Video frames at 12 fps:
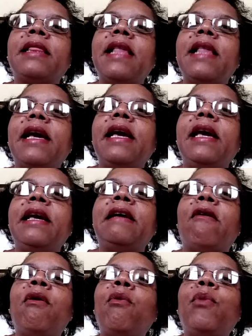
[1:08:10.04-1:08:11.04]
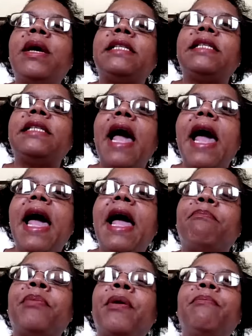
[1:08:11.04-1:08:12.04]
think he always
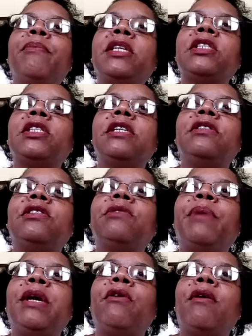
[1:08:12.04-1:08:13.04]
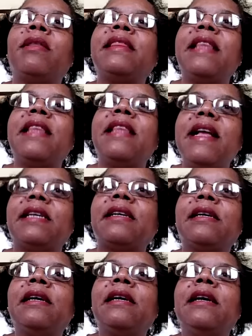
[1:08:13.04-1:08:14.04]
had permission to be authentic,
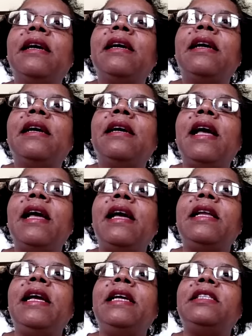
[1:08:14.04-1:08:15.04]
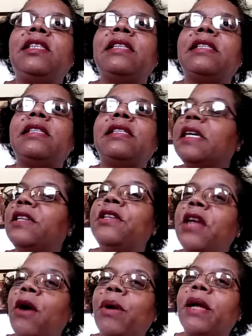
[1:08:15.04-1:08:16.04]
and he just didn't
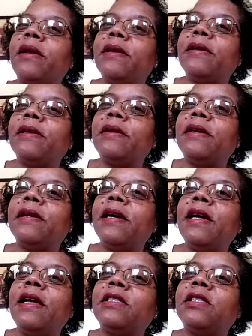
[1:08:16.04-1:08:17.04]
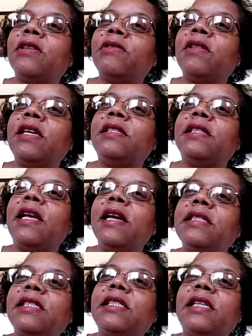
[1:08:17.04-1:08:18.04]
know it until these
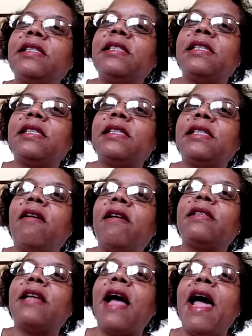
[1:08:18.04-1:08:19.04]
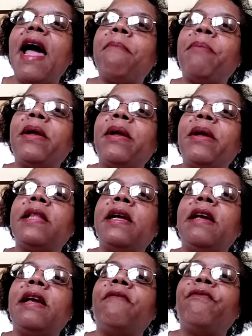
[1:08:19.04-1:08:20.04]
incidences started to happen. And
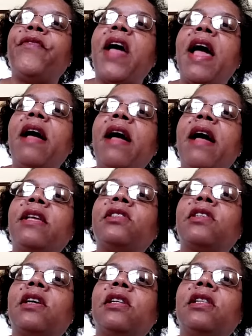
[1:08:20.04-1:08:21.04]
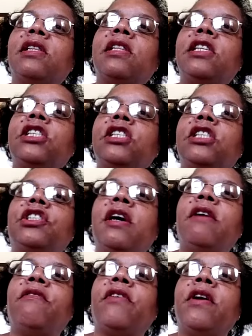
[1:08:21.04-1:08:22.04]
then he found this collision of